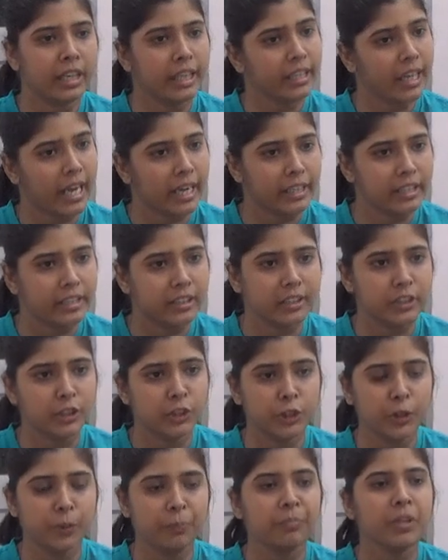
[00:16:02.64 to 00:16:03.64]
like
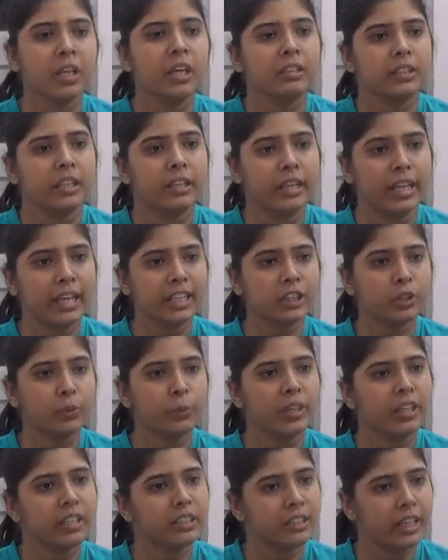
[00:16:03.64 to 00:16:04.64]
agriculture. The next
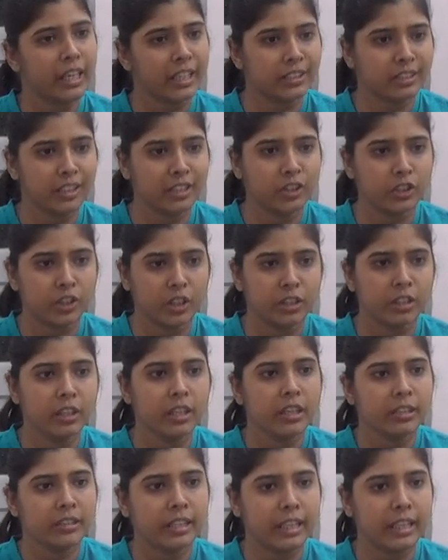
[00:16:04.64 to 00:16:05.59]
wing is the extension.